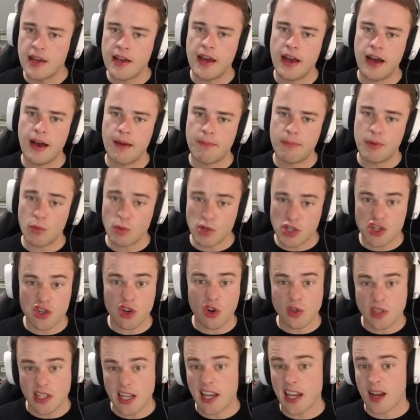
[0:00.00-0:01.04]
but which
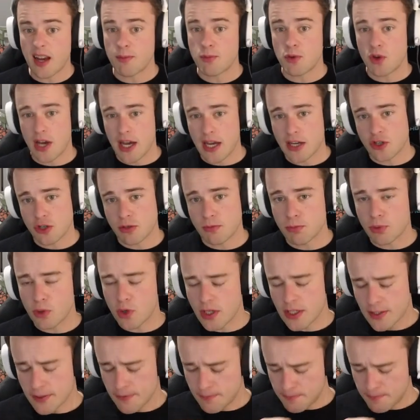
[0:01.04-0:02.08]
don't take up your action point.